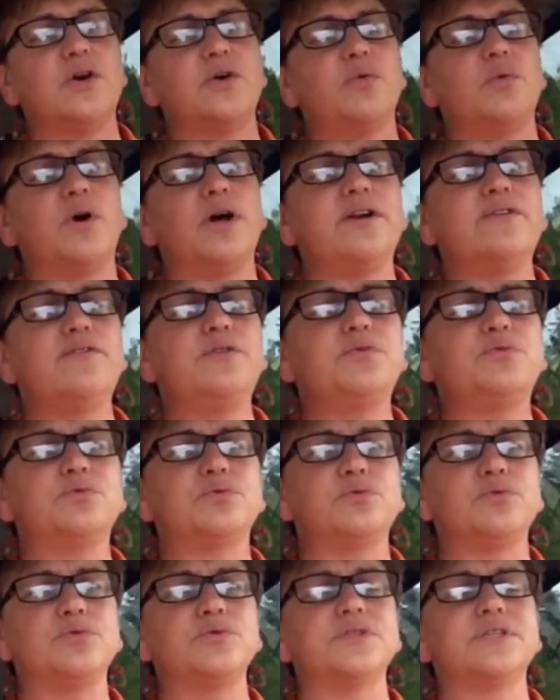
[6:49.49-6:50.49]
One of the
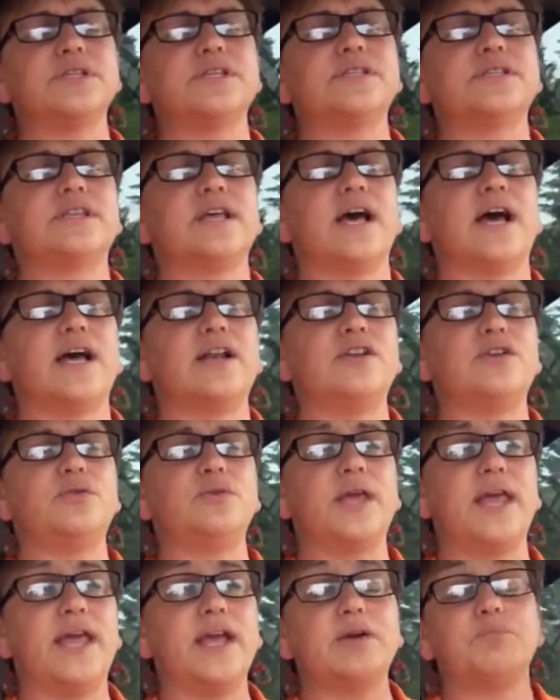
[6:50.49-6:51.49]
rules is that you
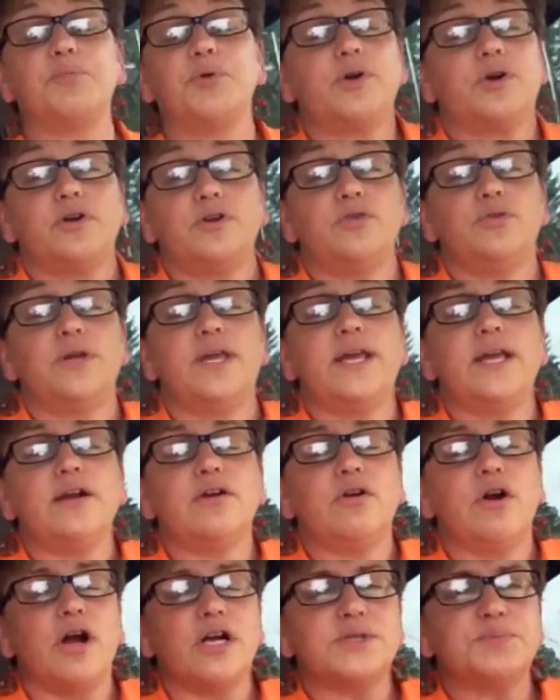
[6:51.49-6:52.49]

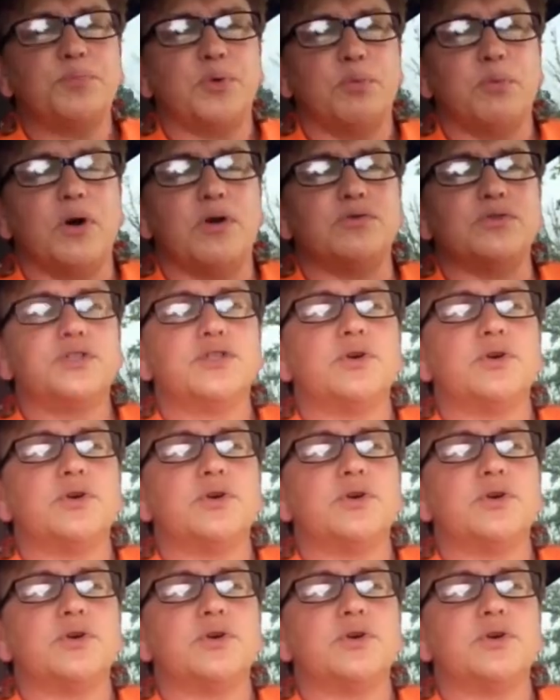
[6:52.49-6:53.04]
can't cross promote.